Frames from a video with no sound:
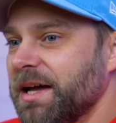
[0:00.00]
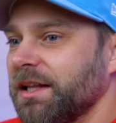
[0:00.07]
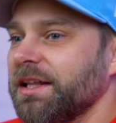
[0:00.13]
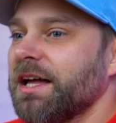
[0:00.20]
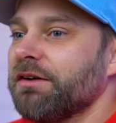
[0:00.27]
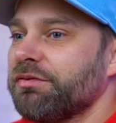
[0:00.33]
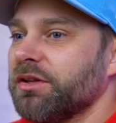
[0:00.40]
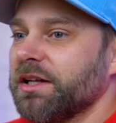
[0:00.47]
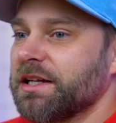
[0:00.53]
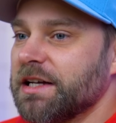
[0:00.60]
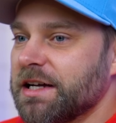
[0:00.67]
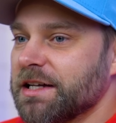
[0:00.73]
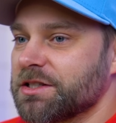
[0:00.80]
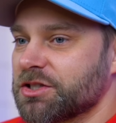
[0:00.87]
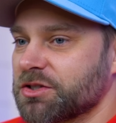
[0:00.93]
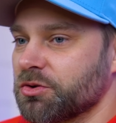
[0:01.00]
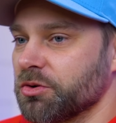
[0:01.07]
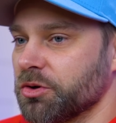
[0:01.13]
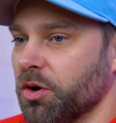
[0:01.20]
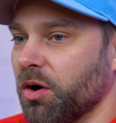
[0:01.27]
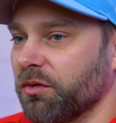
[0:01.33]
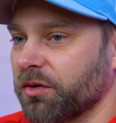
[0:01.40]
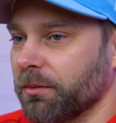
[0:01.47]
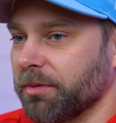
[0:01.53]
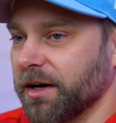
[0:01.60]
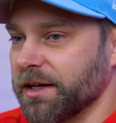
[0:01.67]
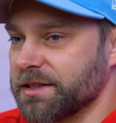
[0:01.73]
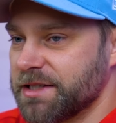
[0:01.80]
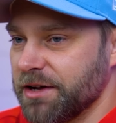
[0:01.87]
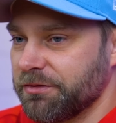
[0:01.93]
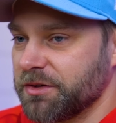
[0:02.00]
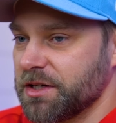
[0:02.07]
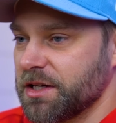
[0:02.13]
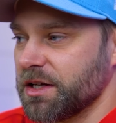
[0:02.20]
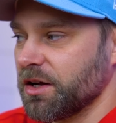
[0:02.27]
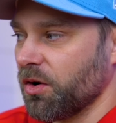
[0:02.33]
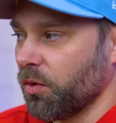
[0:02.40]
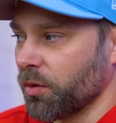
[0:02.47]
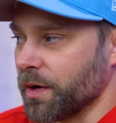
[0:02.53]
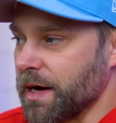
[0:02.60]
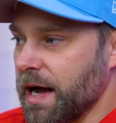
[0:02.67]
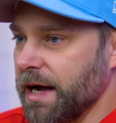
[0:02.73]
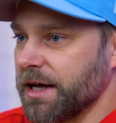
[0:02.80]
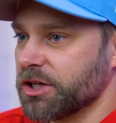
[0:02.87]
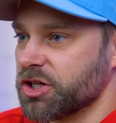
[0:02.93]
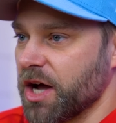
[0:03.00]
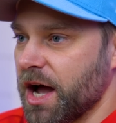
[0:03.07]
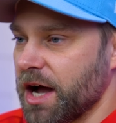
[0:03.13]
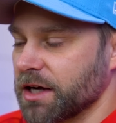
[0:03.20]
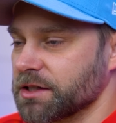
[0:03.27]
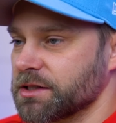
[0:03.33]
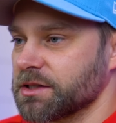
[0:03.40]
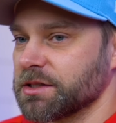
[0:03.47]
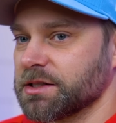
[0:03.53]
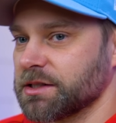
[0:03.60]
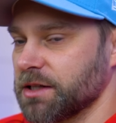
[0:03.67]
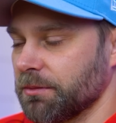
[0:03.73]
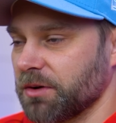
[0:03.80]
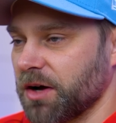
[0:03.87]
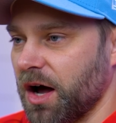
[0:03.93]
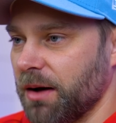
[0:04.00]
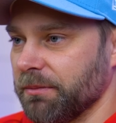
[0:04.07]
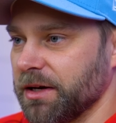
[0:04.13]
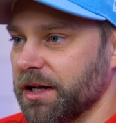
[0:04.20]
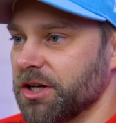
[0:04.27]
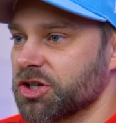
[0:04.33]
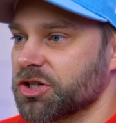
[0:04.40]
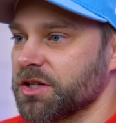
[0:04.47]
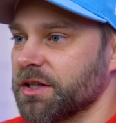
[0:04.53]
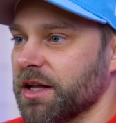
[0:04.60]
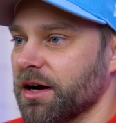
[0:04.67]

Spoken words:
Bayley, I feel like could get screwed over by Tiffany or Nia Jax, some combination